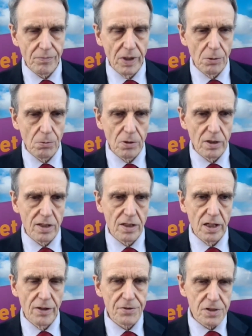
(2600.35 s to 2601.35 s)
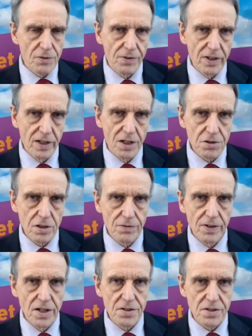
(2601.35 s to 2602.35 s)
my working life as a financial
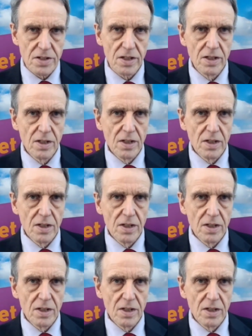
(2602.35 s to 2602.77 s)
advisor.